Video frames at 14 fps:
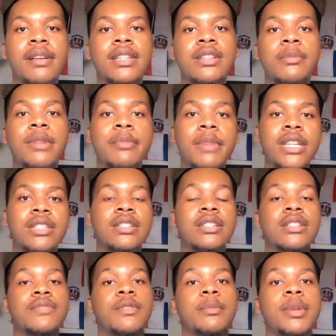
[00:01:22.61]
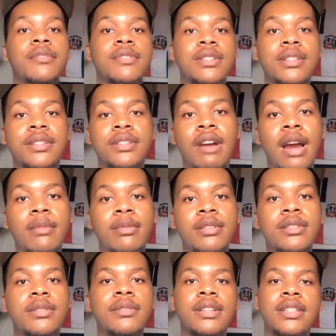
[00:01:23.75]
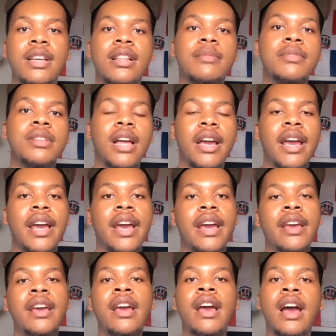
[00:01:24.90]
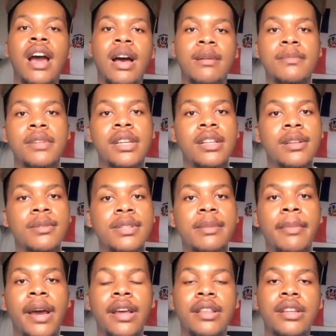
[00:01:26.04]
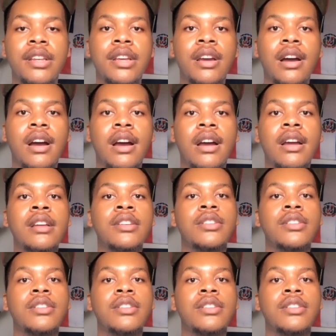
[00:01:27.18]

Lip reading: There's so many messages from different subscribers who are telling me like, hey, I'm dealing with somebody in the DR.